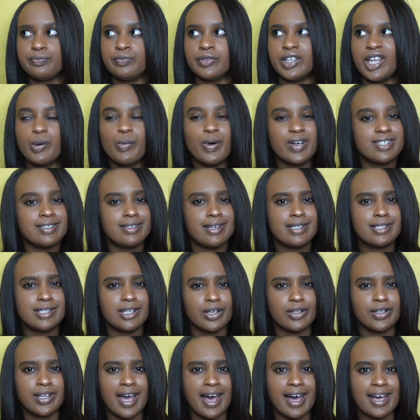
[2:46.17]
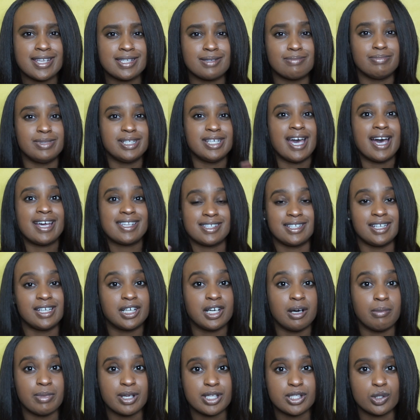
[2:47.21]
it wasn't necessarily as me as an
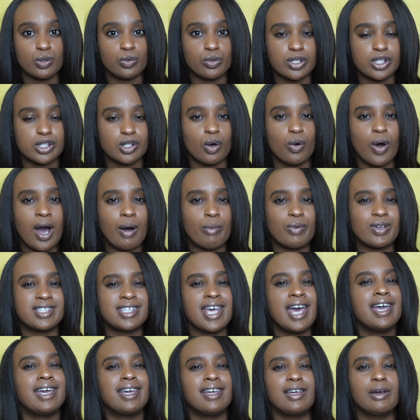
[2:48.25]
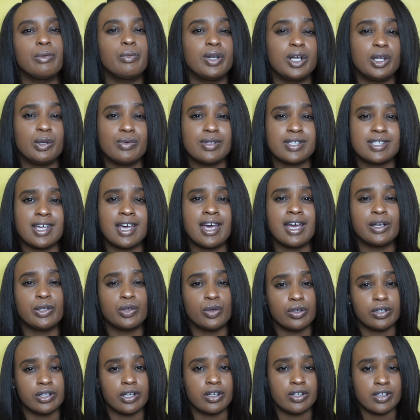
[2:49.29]
incoming student, so I was taking in what he was saying
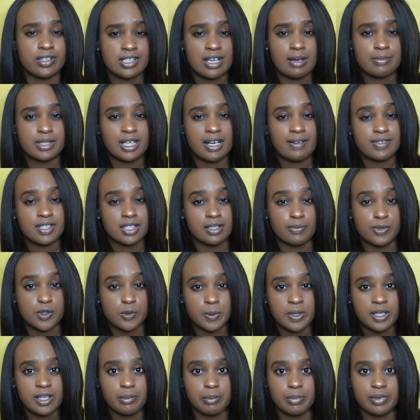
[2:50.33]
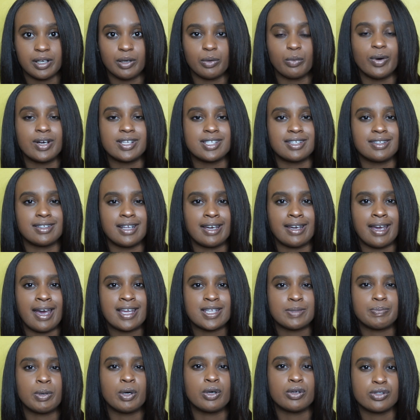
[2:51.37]
during the other times that I've seen him speak, but it wasn't like
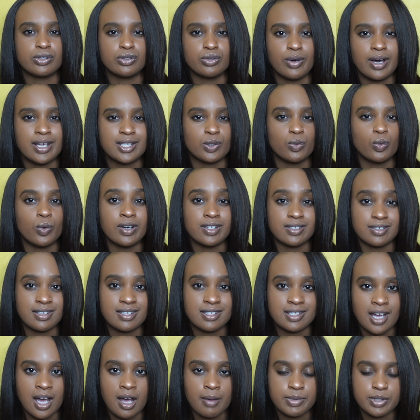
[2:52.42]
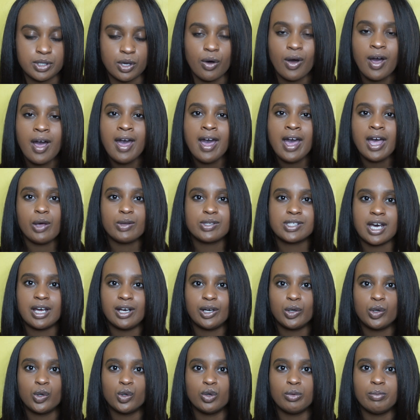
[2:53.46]
as personal as it was this time. So it was
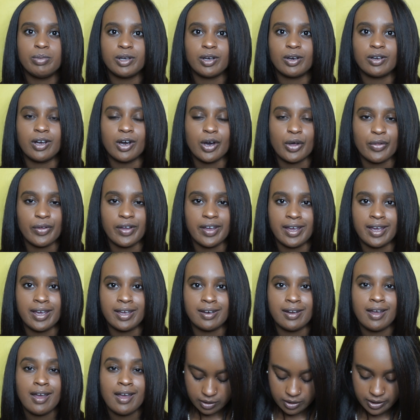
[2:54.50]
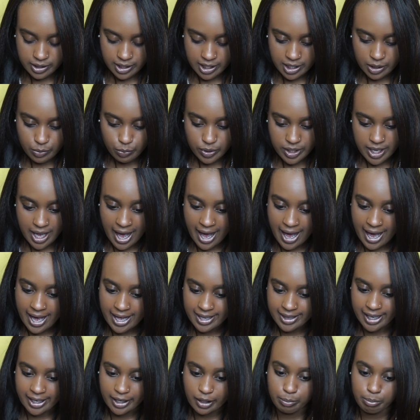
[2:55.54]
kind of cool being on the other end. Then we
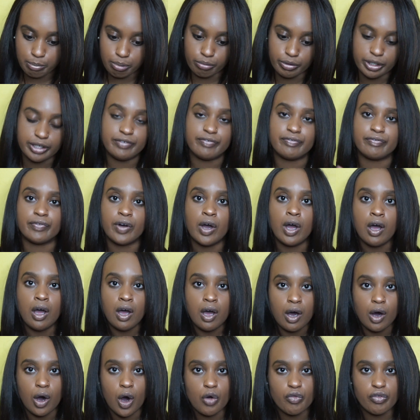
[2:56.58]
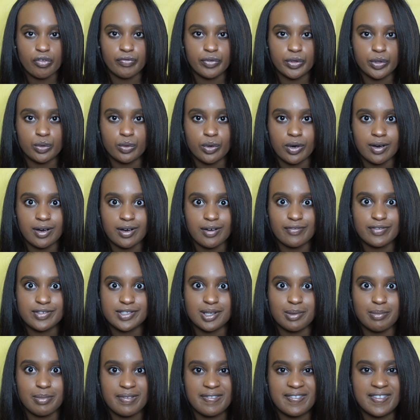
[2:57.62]
had like a brief overview of
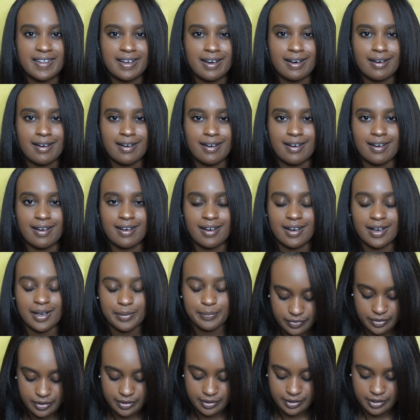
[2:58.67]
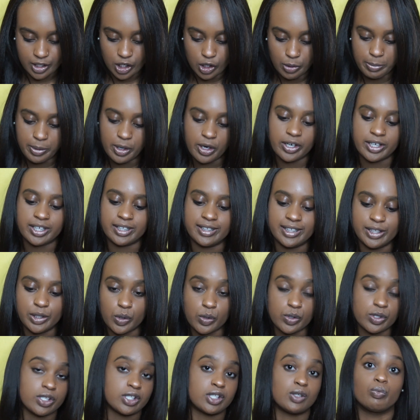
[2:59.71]
some of the American
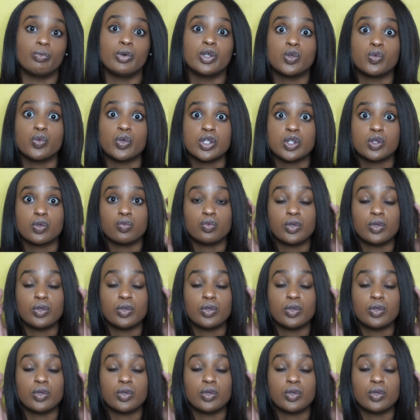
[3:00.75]
legal system, which was